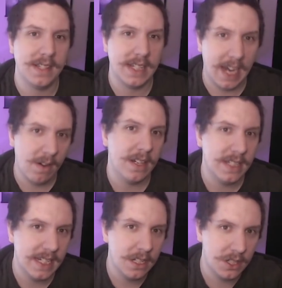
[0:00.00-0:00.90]
a
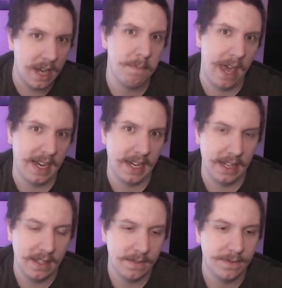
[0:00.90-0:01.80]
guaranteed jetpack in
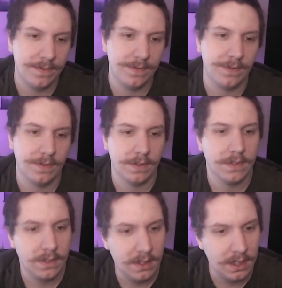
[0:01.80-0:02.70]
it
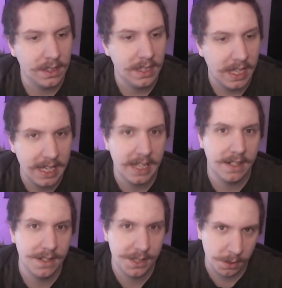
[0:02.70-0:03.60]

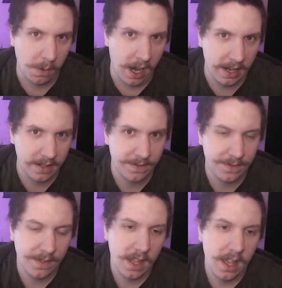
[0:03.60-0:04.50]
in Duat.
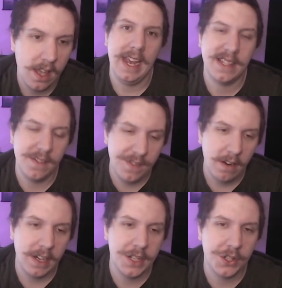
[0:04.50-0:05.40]
It's a
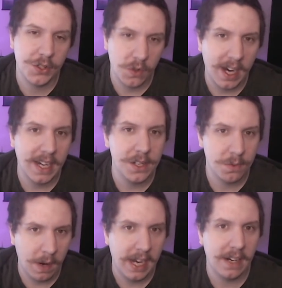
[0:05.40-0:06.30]
very strange
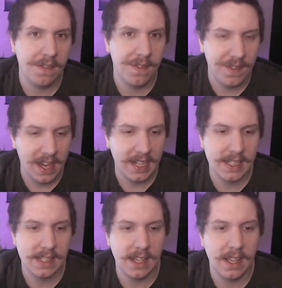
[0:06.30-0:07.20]
way to
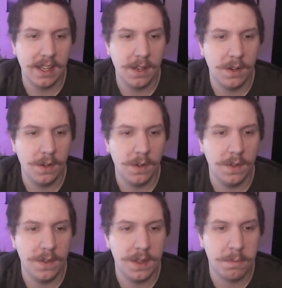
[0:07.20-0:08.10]
fix
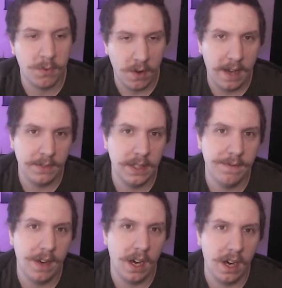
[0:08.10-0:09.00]
the
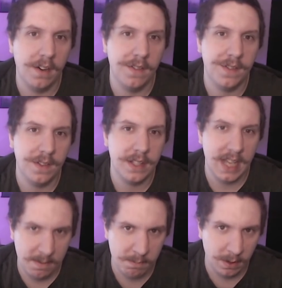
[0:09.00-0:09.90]
problem of
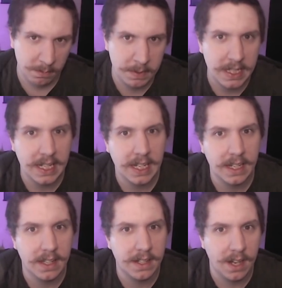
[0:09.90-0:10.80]
Temple
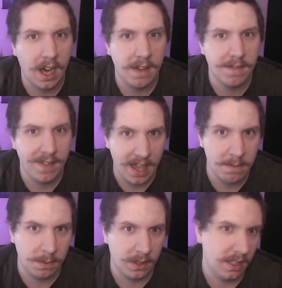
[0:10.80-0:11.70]
being not
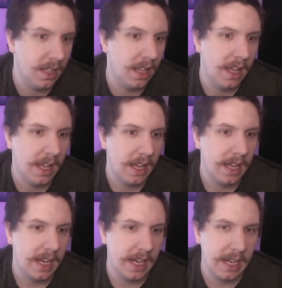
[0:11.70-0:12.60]
viable
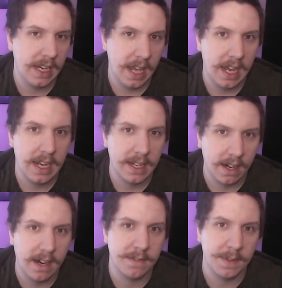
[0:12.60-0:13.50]
in a
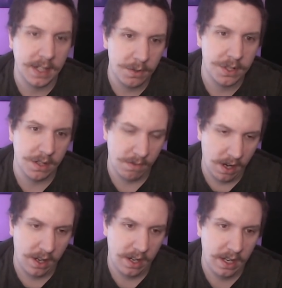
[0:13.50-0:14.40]
Cosmic Ocean
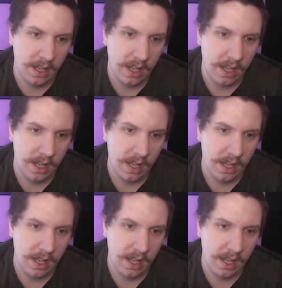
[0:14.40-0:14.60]
run.